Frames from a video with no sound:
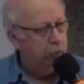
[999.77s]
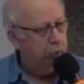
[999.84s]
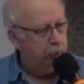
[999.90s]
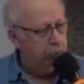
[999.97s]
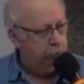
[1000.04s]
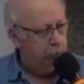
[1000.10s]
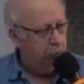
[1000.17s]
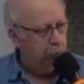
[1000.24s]
in
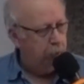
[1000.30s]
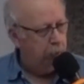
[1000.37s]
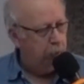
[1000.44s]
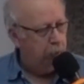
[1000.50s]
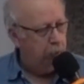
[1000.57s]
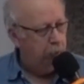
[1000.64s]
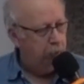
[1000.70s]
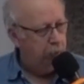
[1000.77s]
the Word.
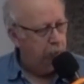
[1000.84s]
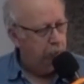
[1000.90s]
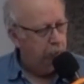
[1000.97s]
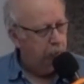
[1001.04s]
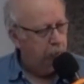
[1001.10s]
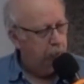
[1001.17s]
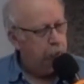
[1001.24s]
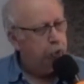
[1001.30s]

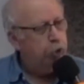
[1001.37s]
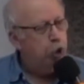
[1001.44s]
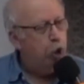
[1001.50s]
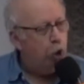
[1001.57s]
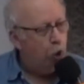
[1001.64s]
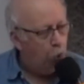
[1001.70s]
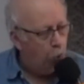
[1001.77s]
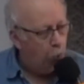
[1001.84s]
Know.